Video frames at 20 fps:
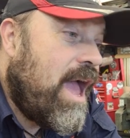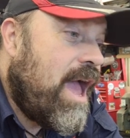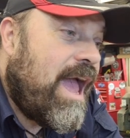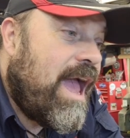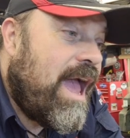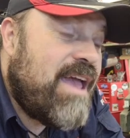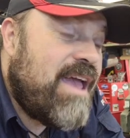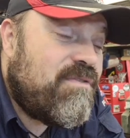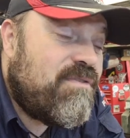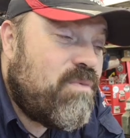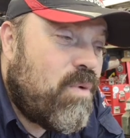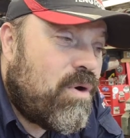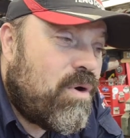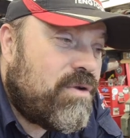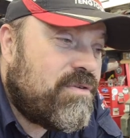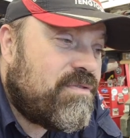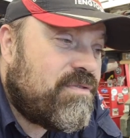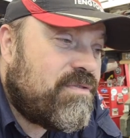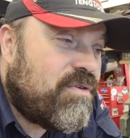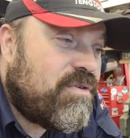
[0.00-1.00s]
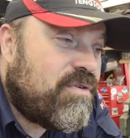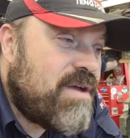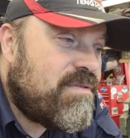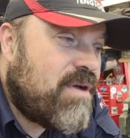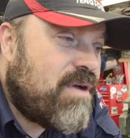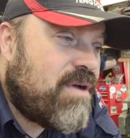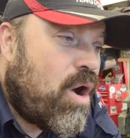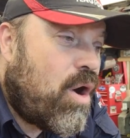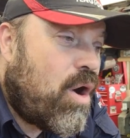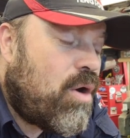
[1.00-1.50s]
F1
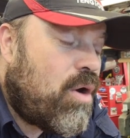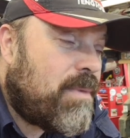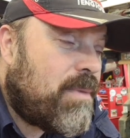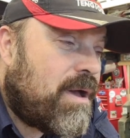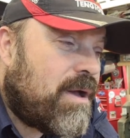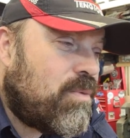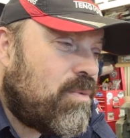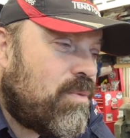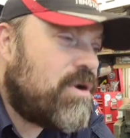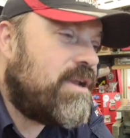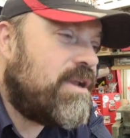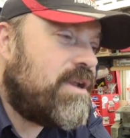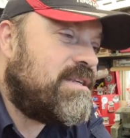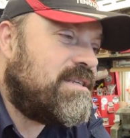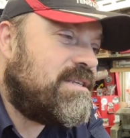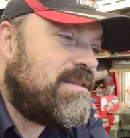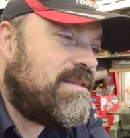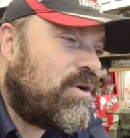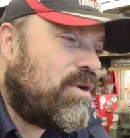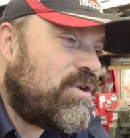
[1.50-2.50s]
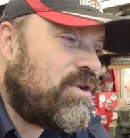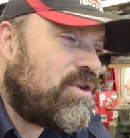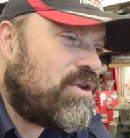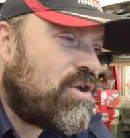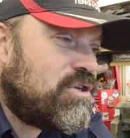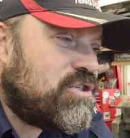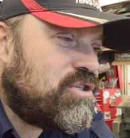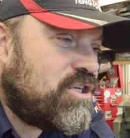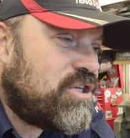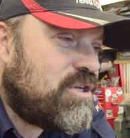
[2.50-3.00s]
forever. Oh my word. Is it the
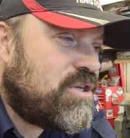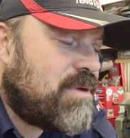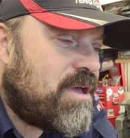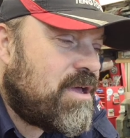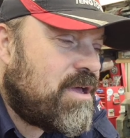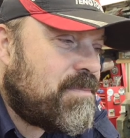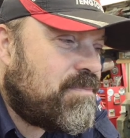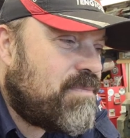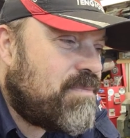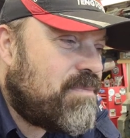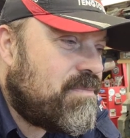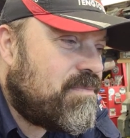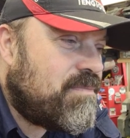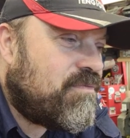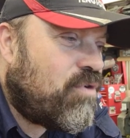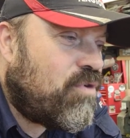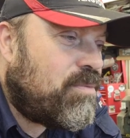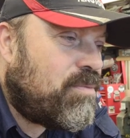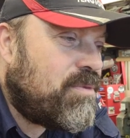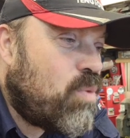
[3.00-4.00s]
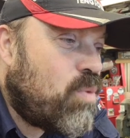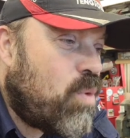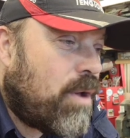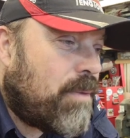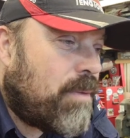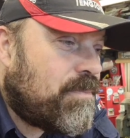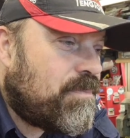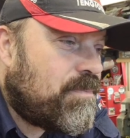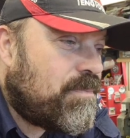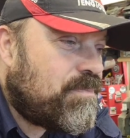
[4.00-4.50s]
Monaco Formula
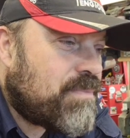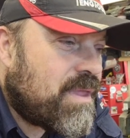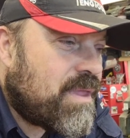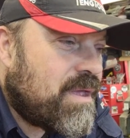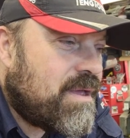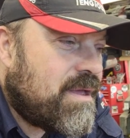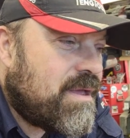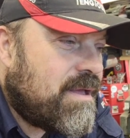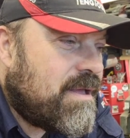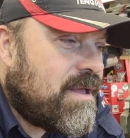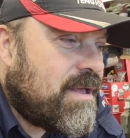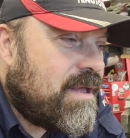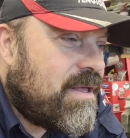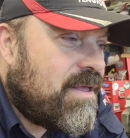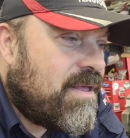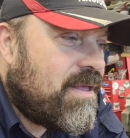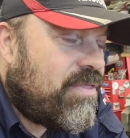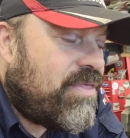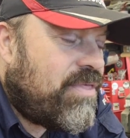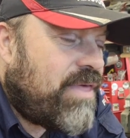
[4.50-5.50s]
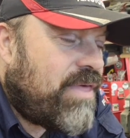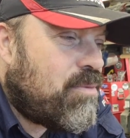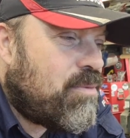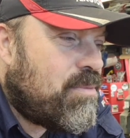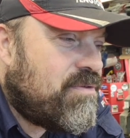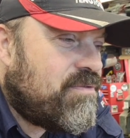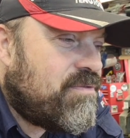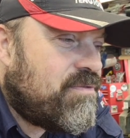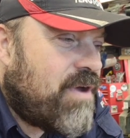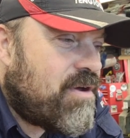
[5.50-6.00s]
1? That will
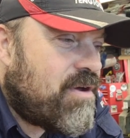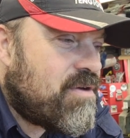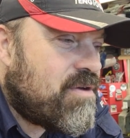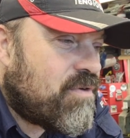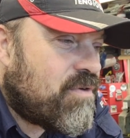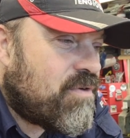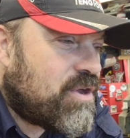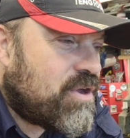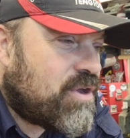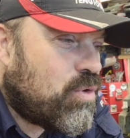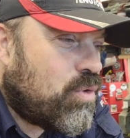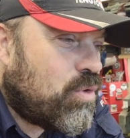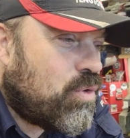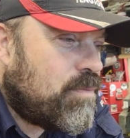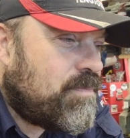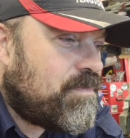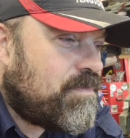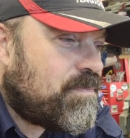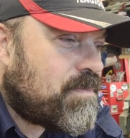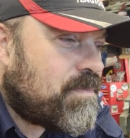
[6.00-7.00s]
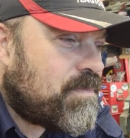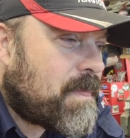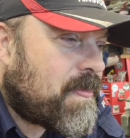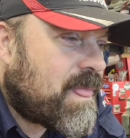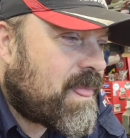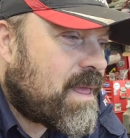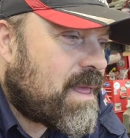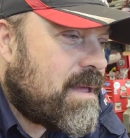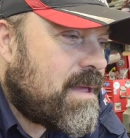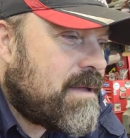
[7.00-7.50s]
be very, very cool.
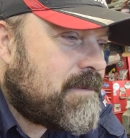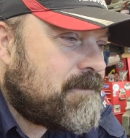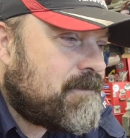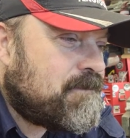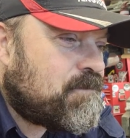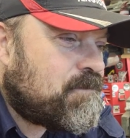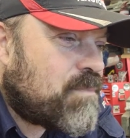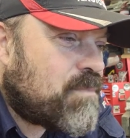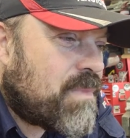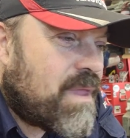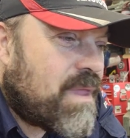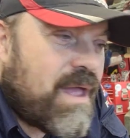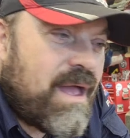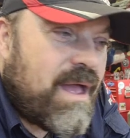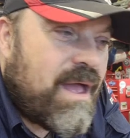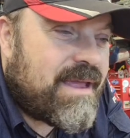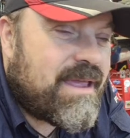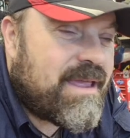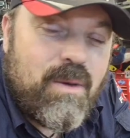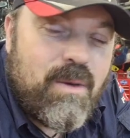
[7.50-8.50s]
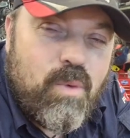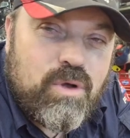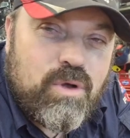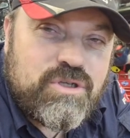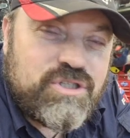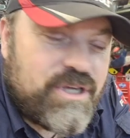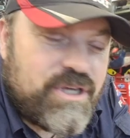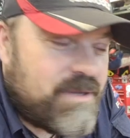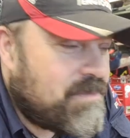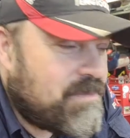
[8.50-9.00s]
I can't
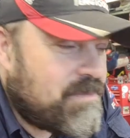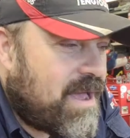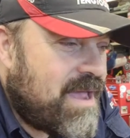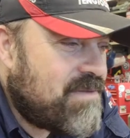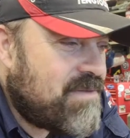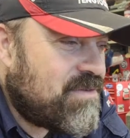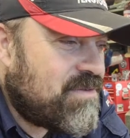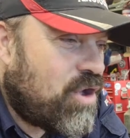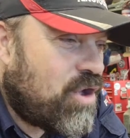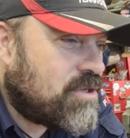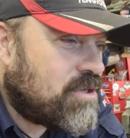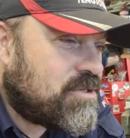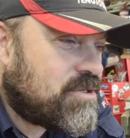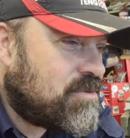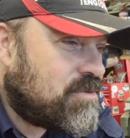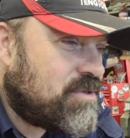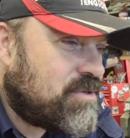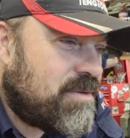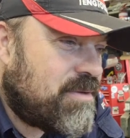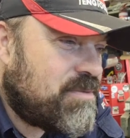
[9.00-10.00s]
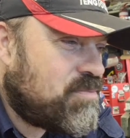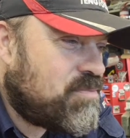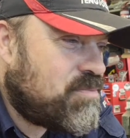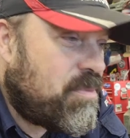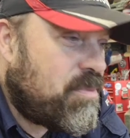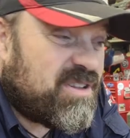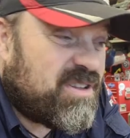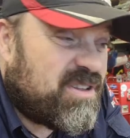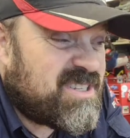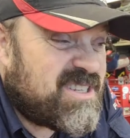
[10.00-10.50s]
watch it. I haven't got it's
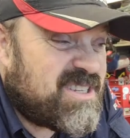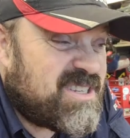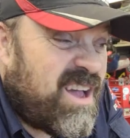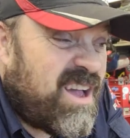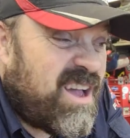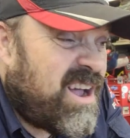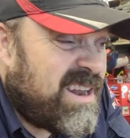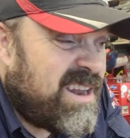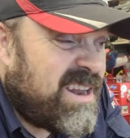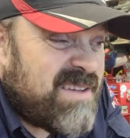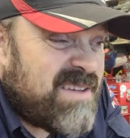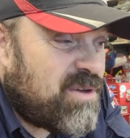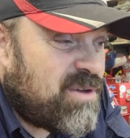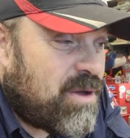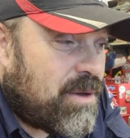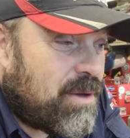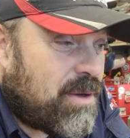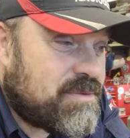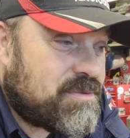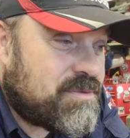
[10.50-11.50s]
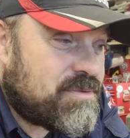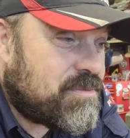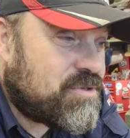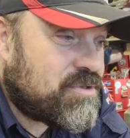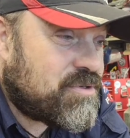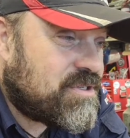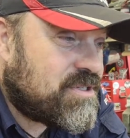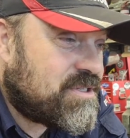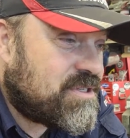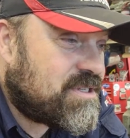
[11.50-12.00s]
probably on Sky, and I haven't got a
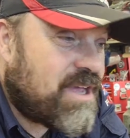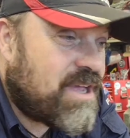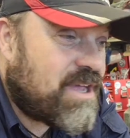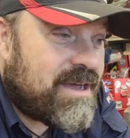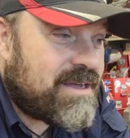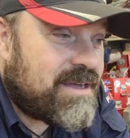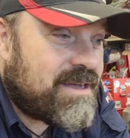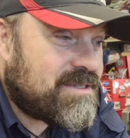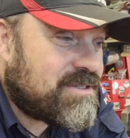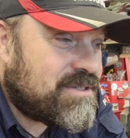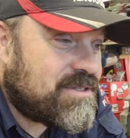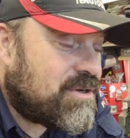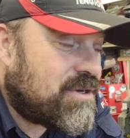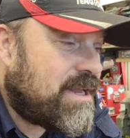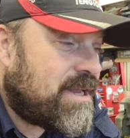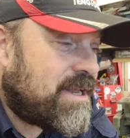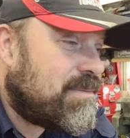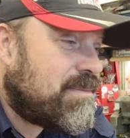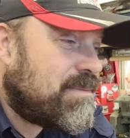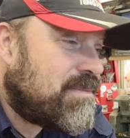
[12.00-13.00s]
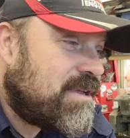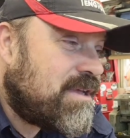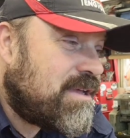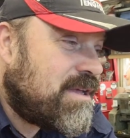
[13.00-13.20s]
subscription to Sky, so it's not going to happen.